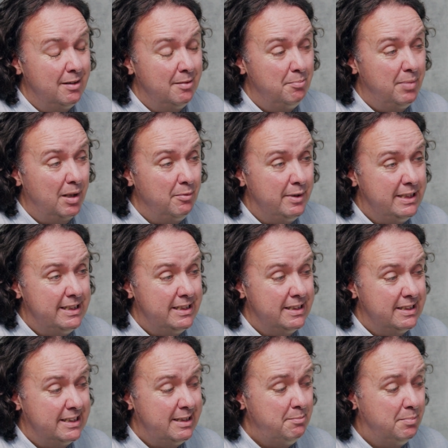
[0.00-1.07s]
But we did a
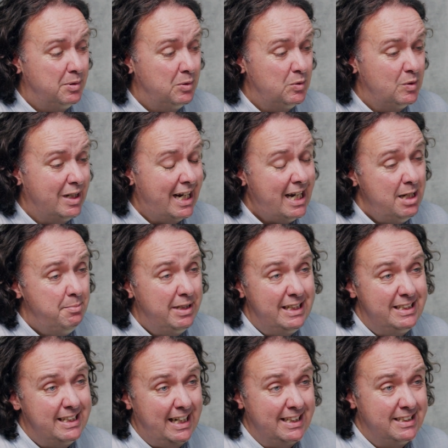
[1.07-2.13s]
simple A/B
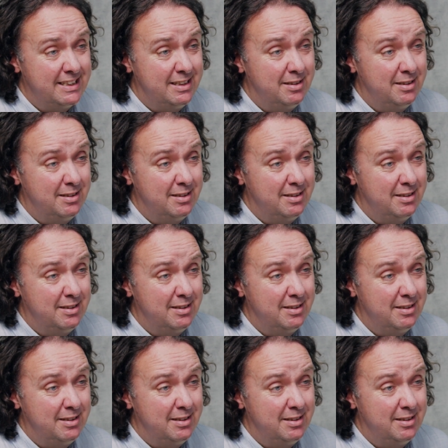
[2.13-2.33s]
test.